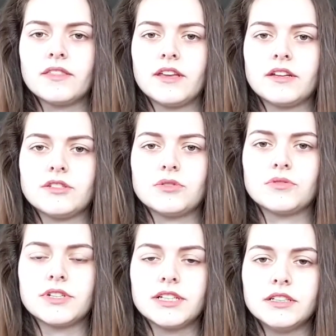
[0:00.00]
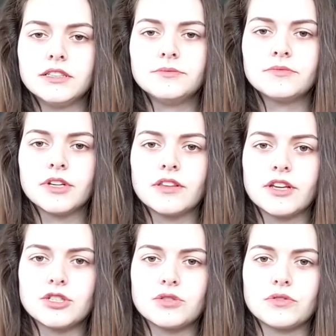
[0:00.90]
that you're ill and
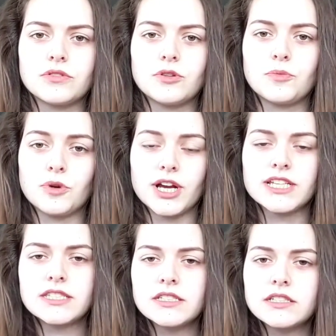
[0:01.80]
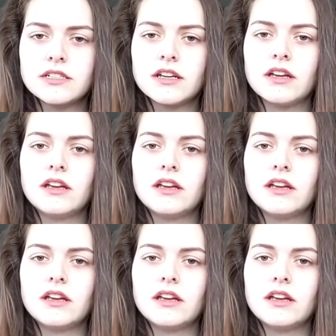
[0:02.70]
that you're depressed.